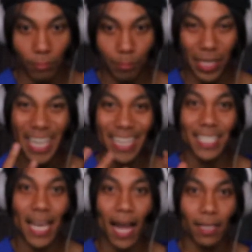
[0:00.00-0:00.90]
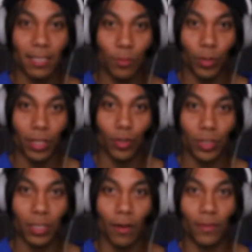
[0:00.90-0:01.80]
being intact within
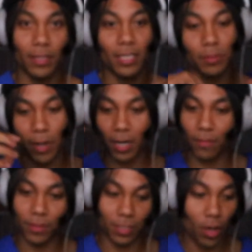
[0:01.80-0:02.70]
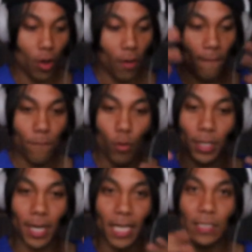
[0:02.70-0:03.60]
yourself. It doesn't matter if there's
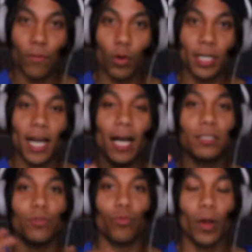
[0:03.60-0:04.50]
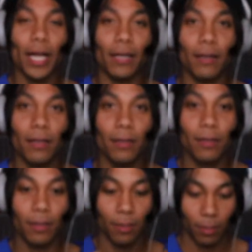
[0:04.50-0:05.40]
40 days, 40 nights of rain,
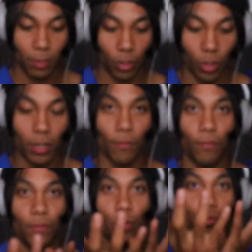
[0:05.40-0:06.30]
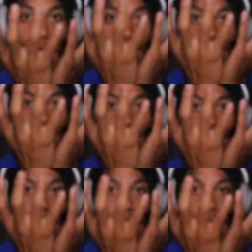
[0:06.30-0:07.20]
you're gonna float,
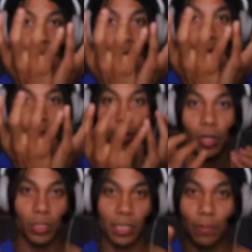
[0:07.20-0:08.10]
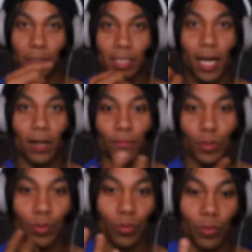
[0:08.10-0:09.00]
because deep inside of
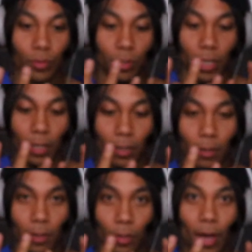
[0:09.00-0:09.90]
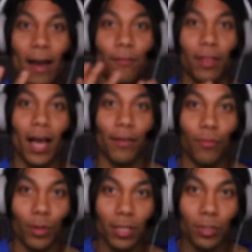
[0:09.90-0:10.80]
you, like, you have
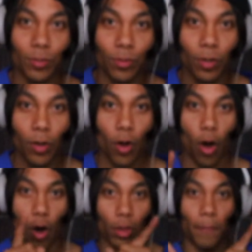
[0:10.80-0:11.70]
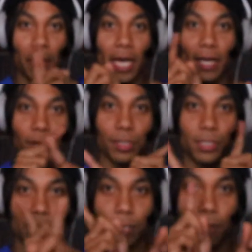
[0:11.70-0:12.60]
life within you. All the
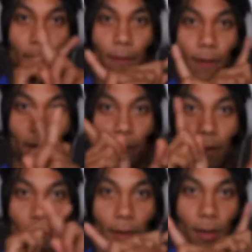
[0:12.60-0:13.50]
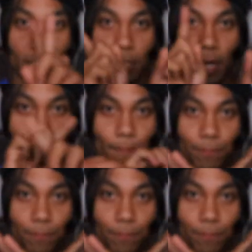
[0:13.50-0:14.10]
pairs, because like